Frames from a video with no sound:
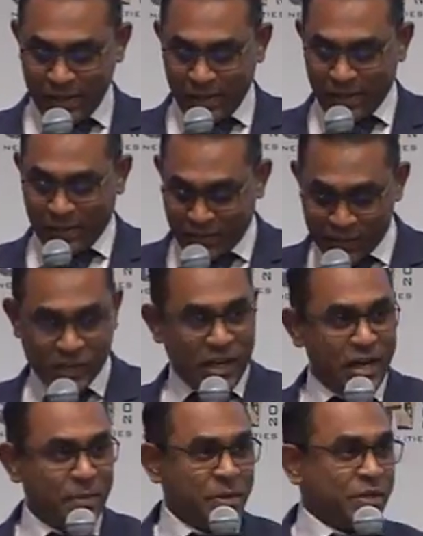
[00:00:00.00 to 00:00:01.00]
at this
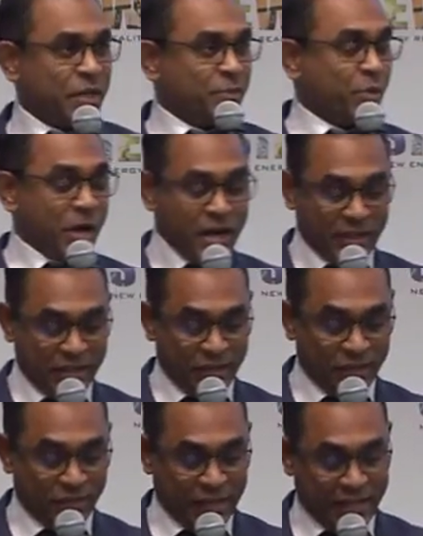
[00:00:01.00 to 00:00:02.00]
time, I take pride in
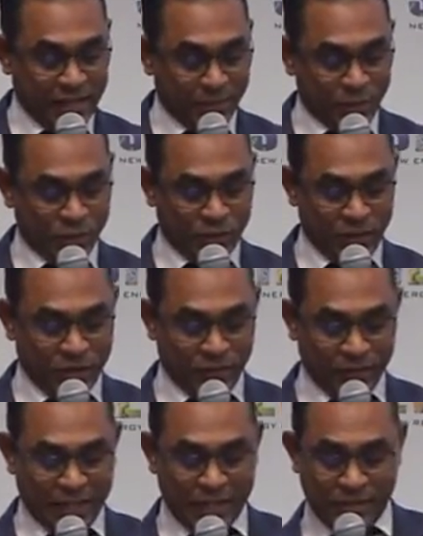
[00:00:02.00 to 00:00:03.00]
inviting up on stage
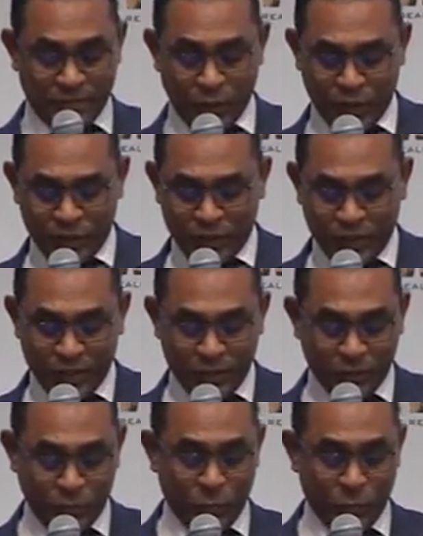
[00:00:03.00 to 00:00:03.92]
of guests of honor